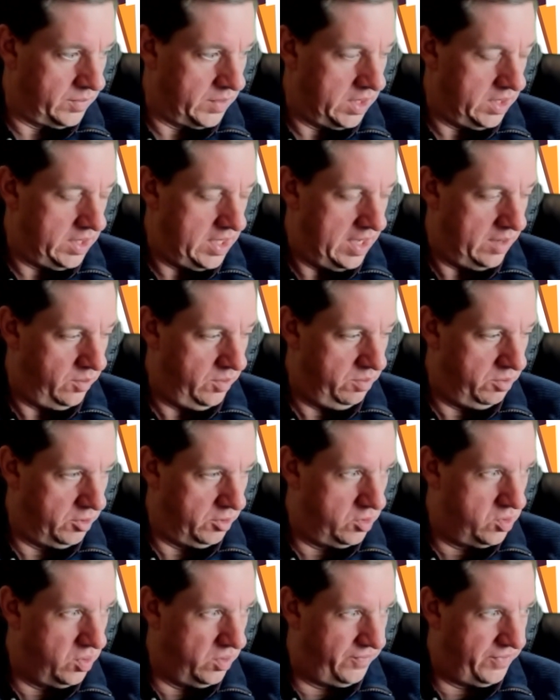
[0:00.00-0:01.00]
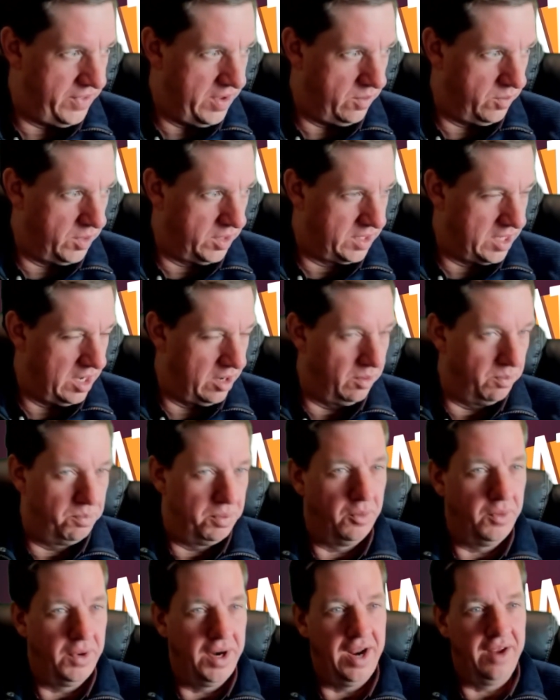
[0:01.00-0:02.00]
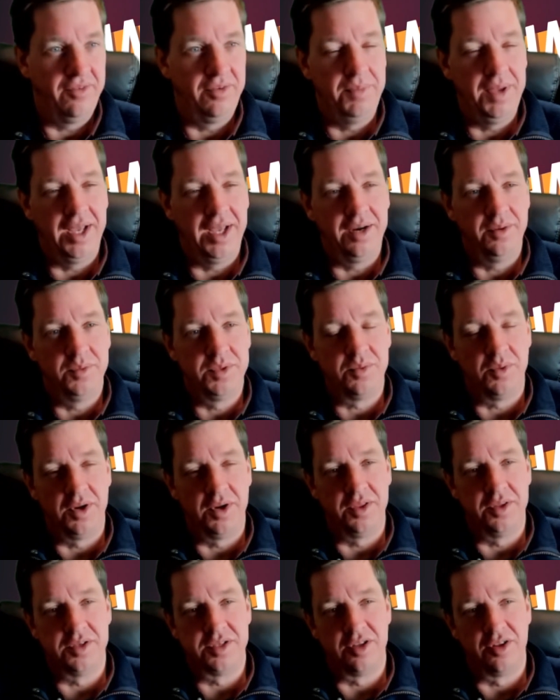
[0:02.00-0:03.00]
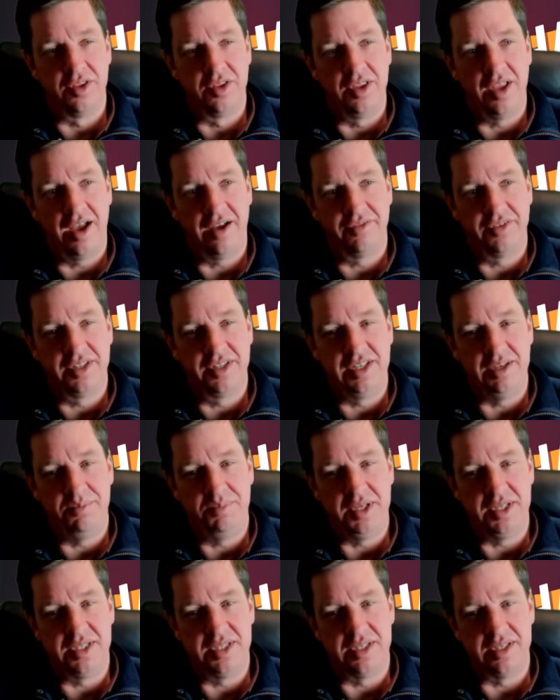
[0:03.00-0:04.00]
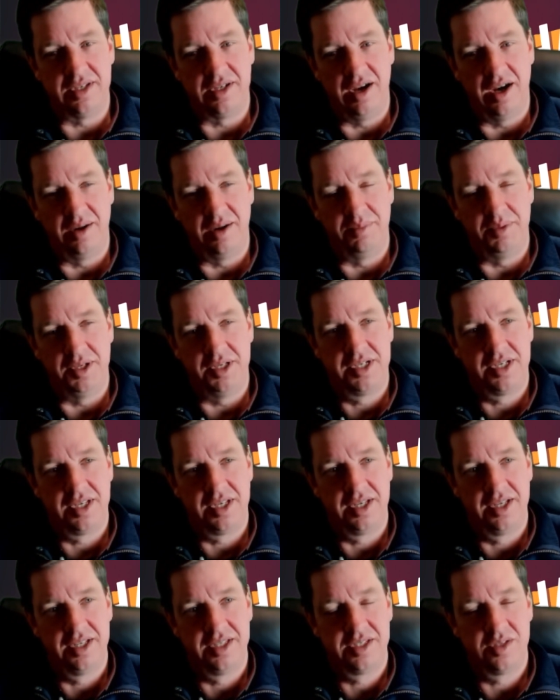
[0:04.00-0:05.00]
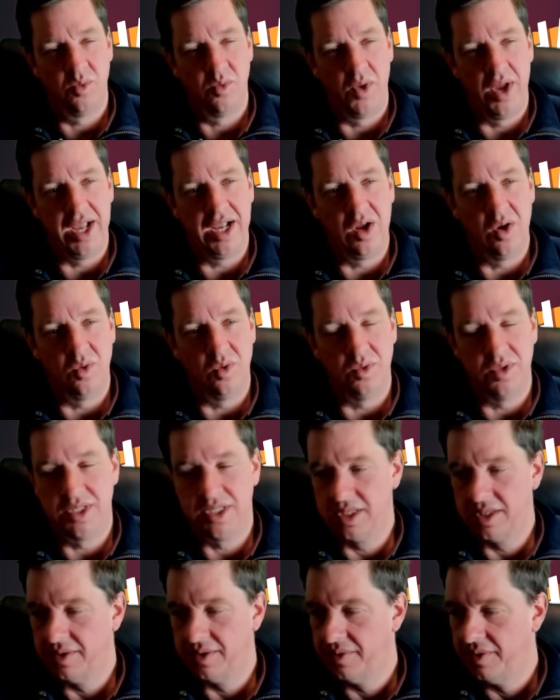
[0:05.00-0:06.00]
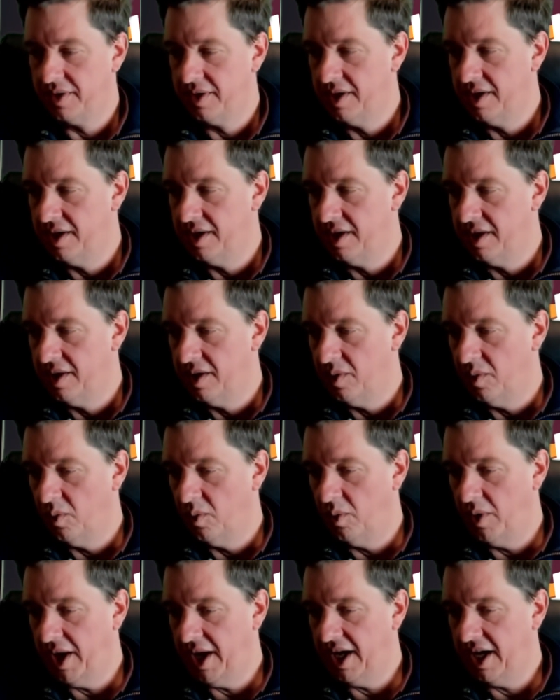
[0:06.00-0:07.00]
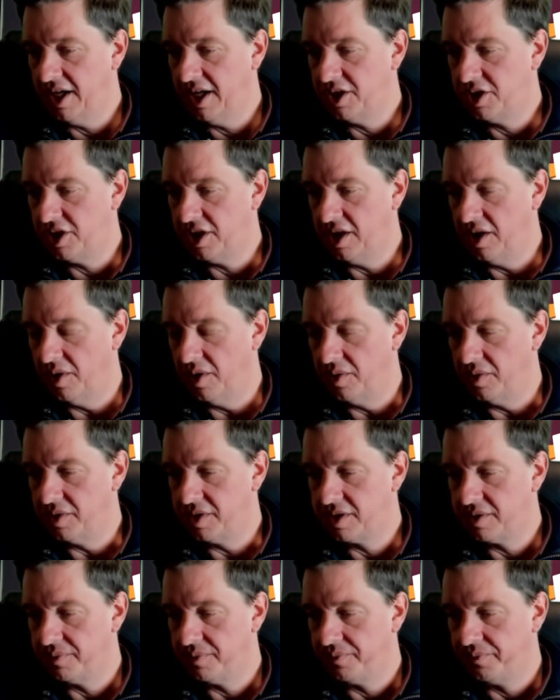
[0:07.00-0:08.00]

Yeah, it would have been cool if that worked out. But whatever, man. It was one of those little novelty pieces of garbage. It's the way it goes. Way she goes.